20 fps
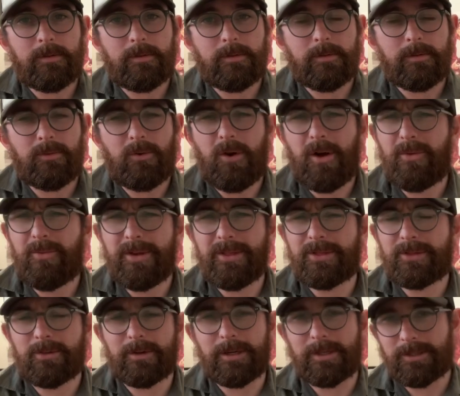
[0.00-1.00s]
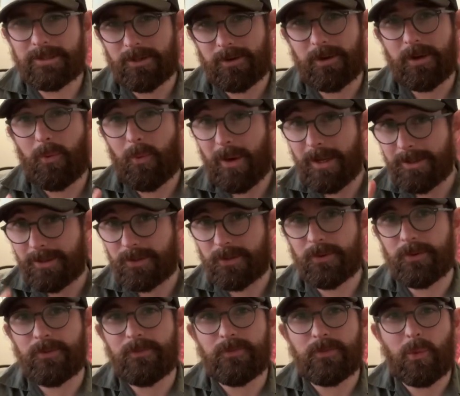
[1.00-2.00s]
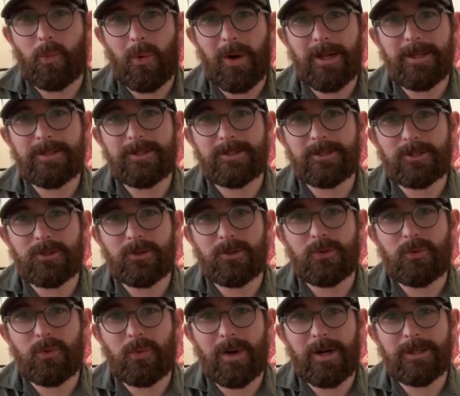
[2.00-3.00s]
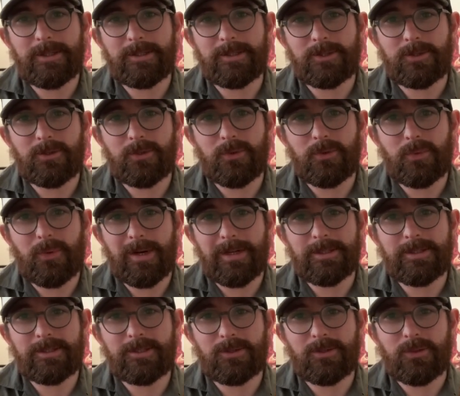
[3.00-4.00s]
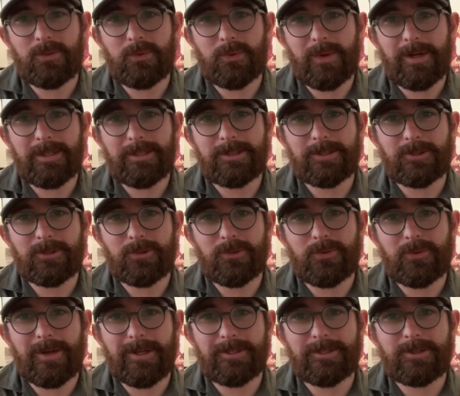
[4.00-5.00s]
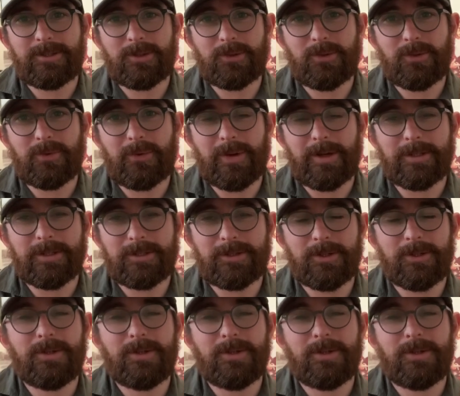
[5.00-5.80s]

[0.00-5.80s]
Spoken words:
Why 1, 3? Sorry, 1, 2. 1, 2, 1, 2, 1, 2, 1, 2, 1, 2, 1, 2.